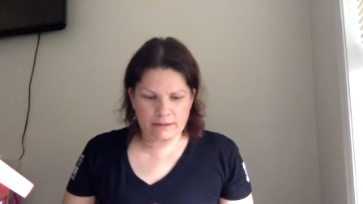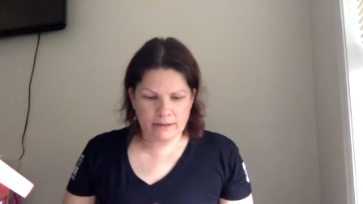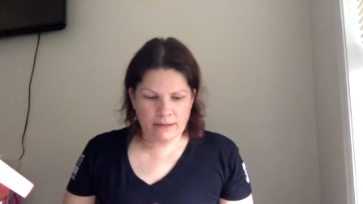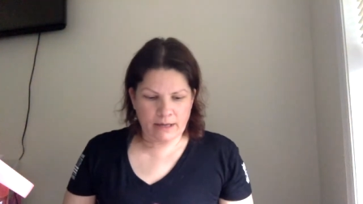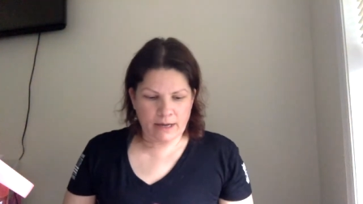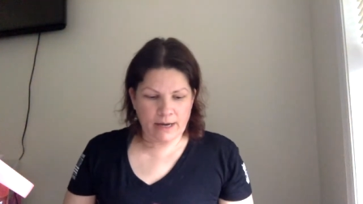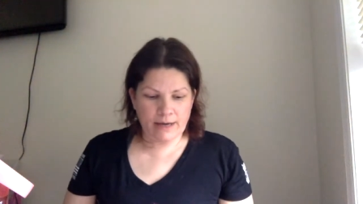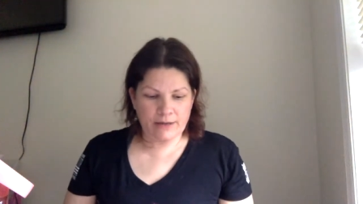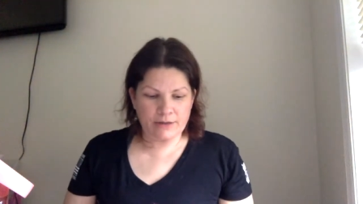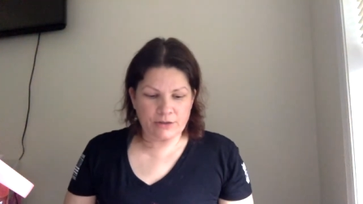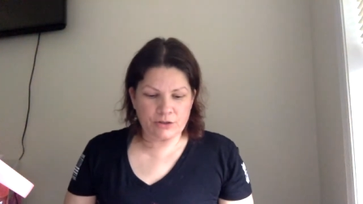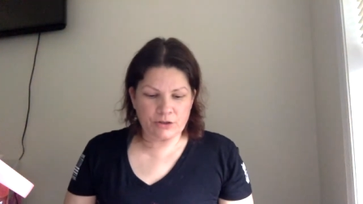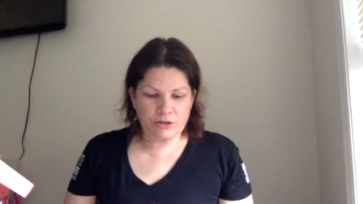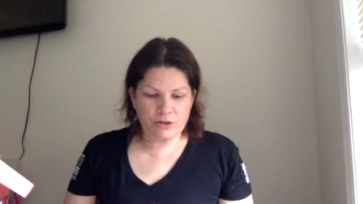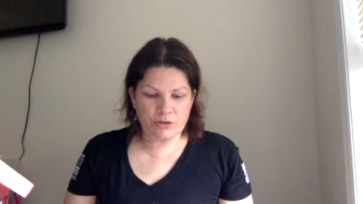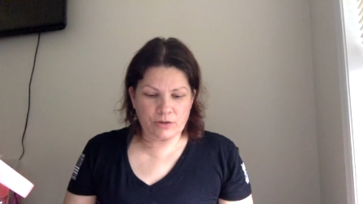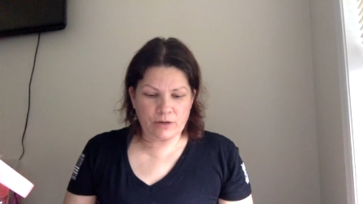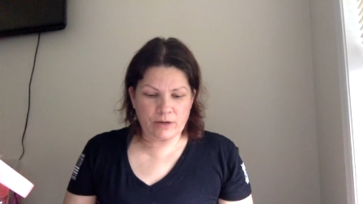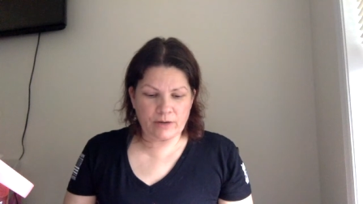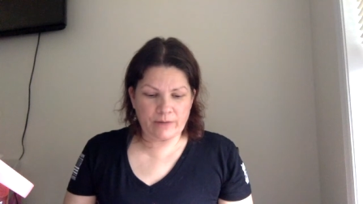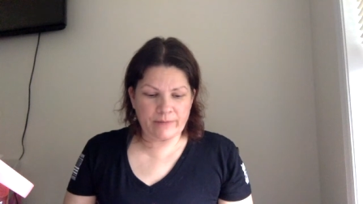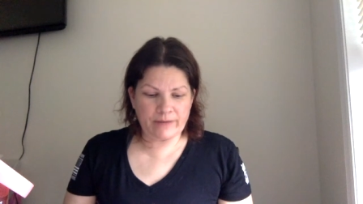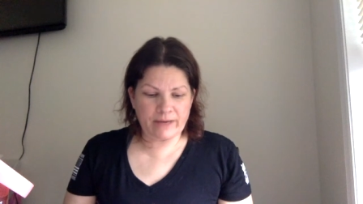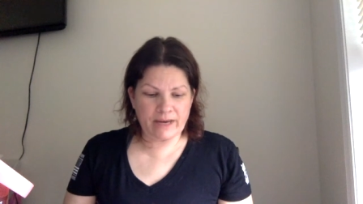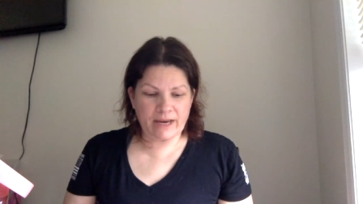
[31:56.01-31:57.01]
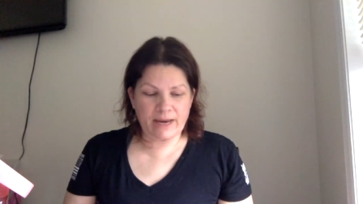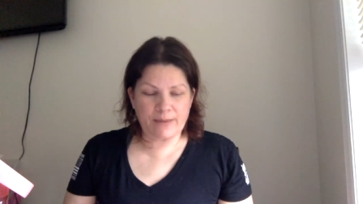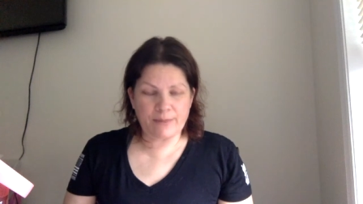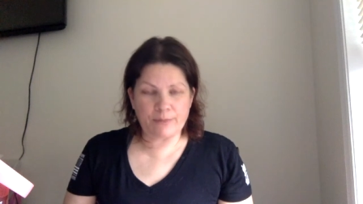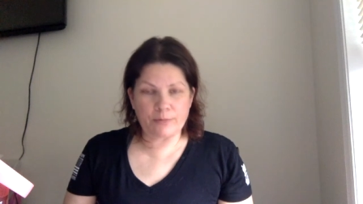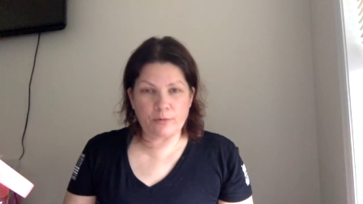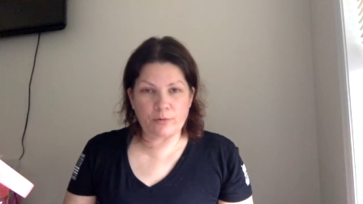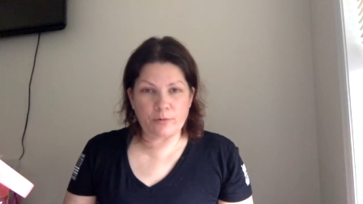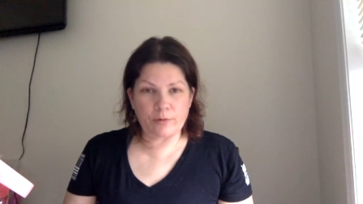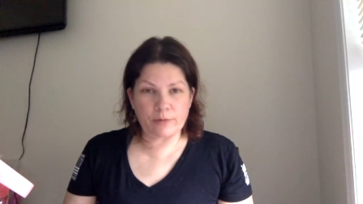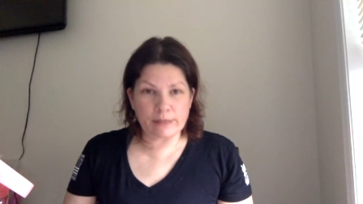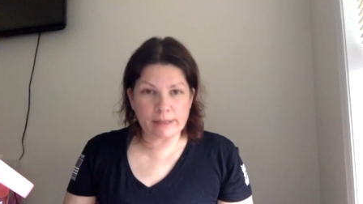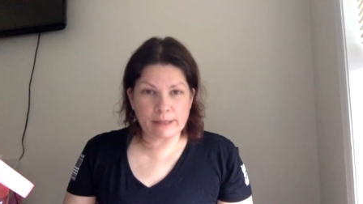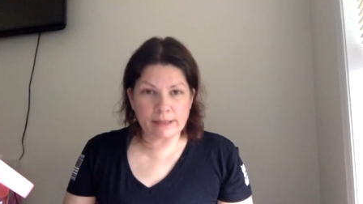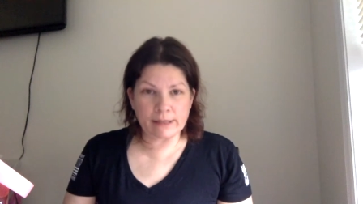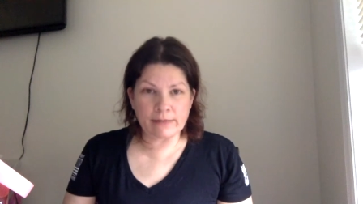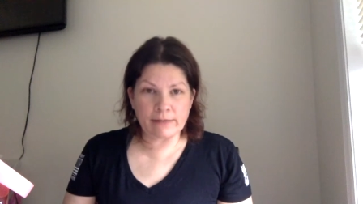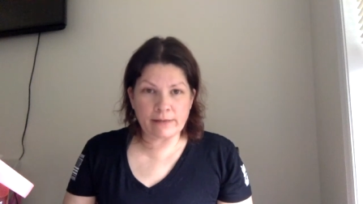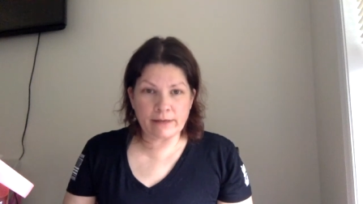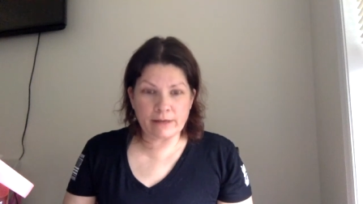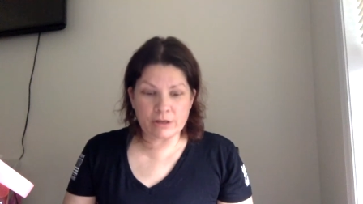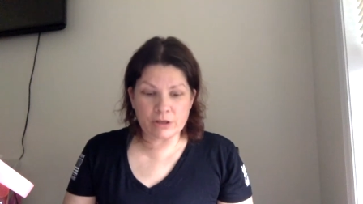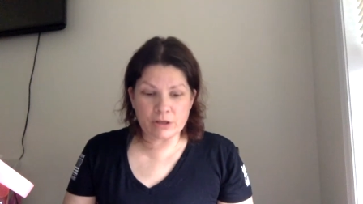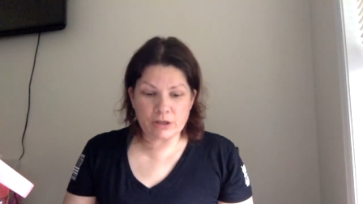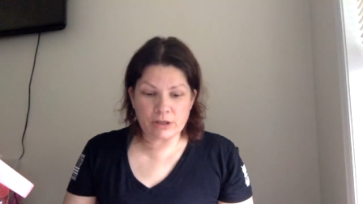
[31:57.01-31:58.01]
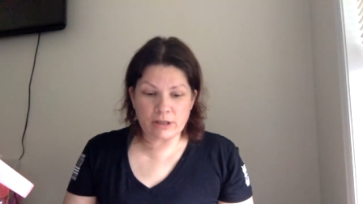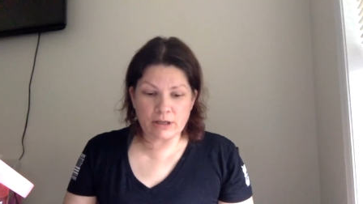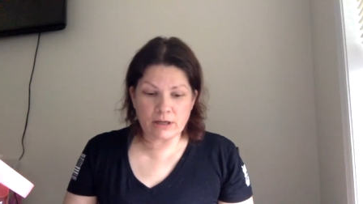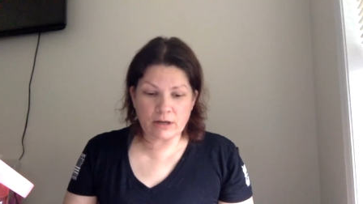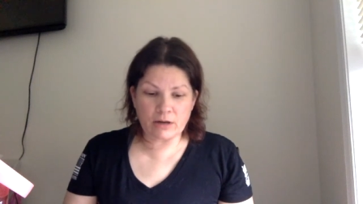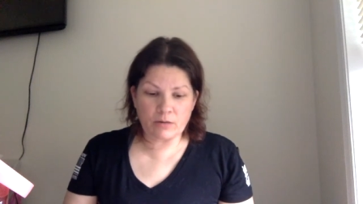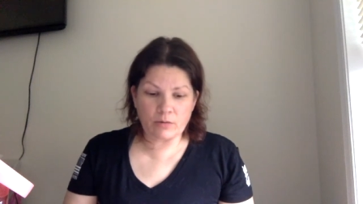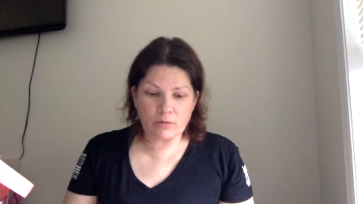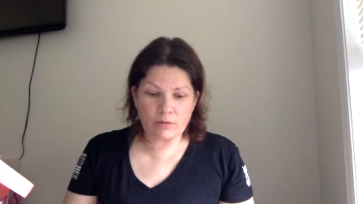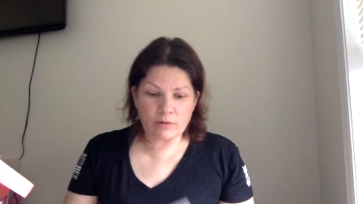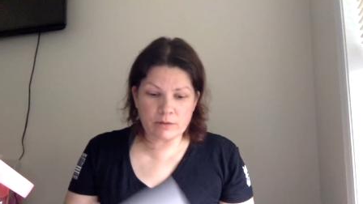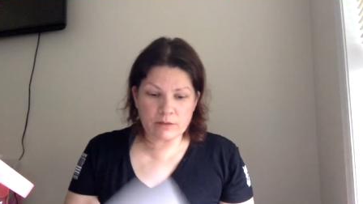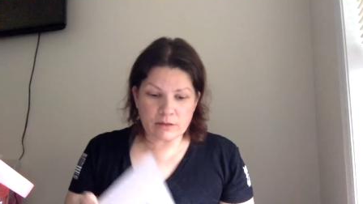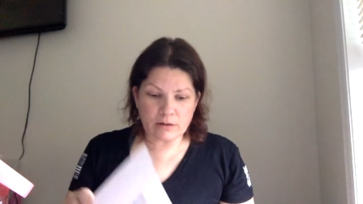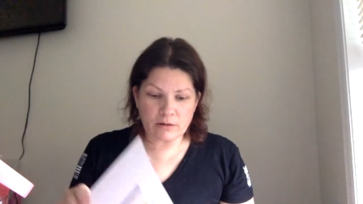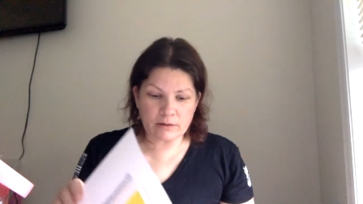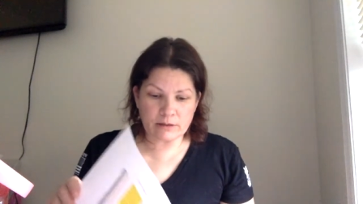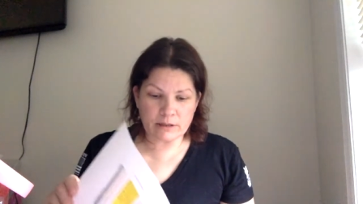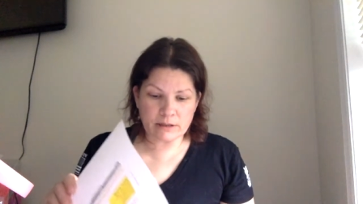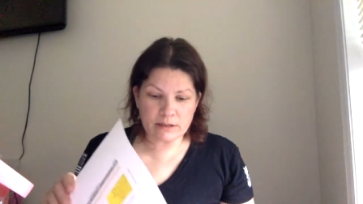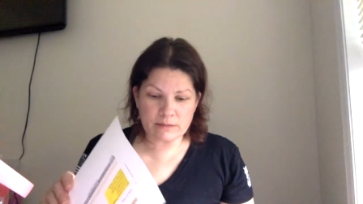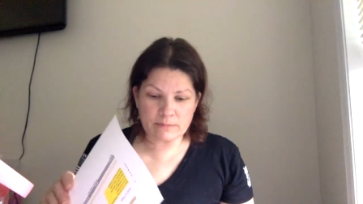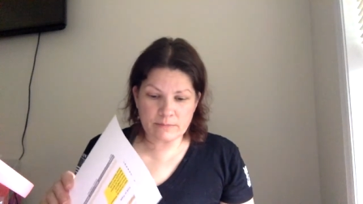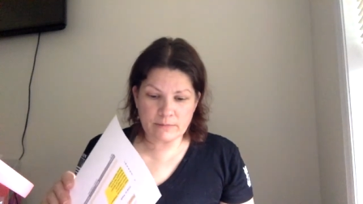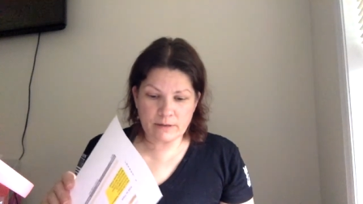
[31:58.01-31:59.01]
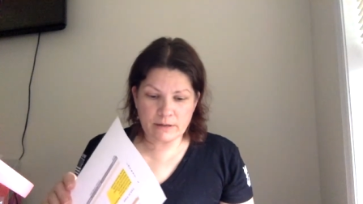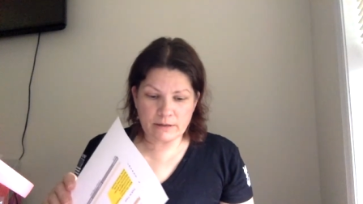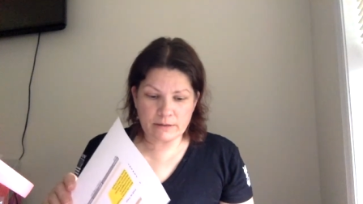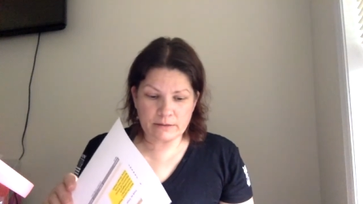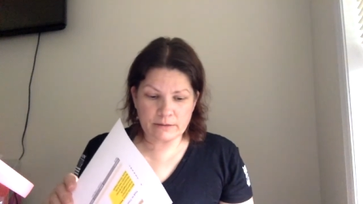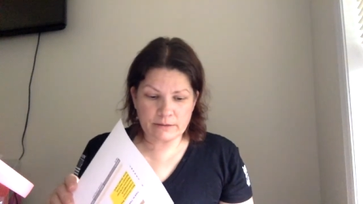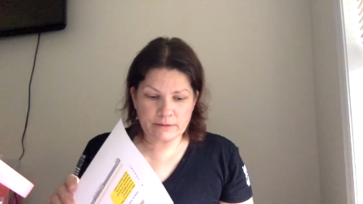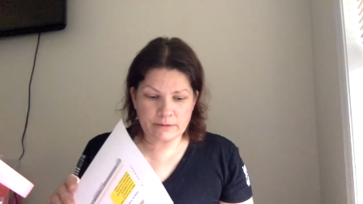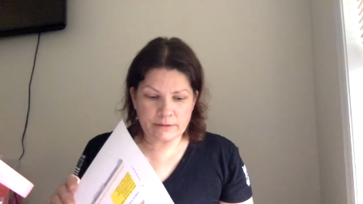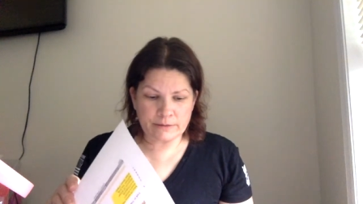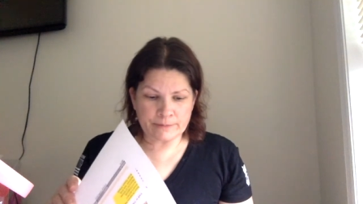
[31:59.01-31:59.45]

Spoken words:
I do have my April Cricut collection that I will start this month.